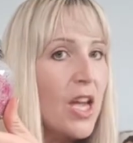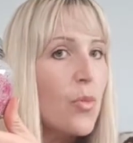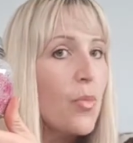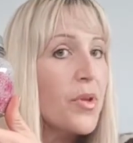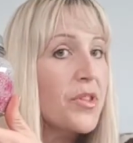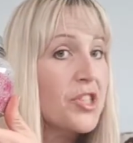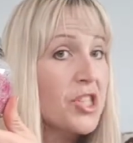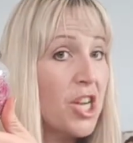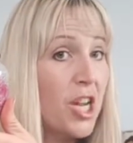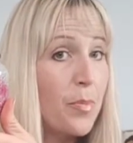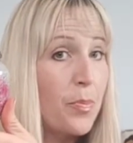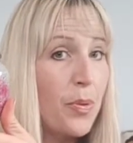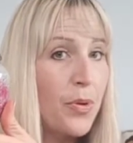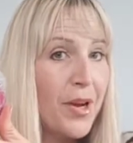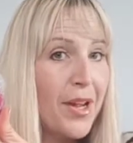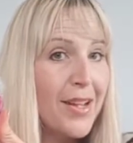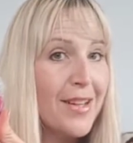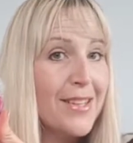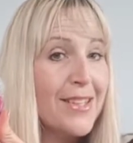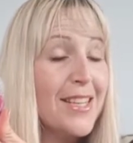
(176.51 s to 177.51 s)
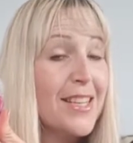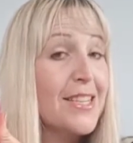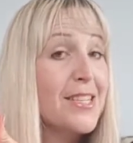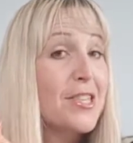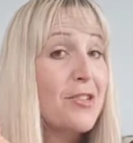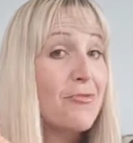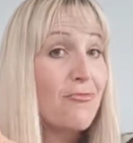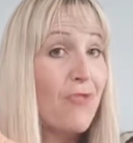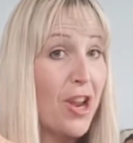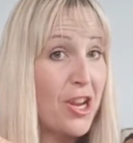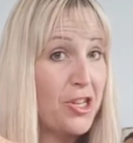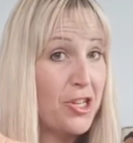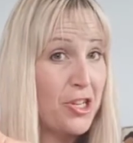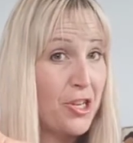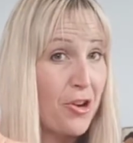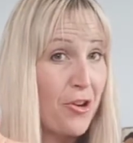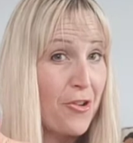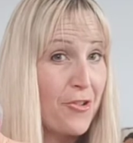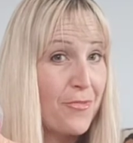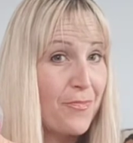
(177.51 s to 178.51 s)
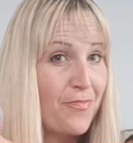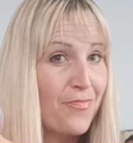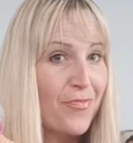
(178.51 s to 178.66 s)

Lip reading: with chia puddings is the ratio.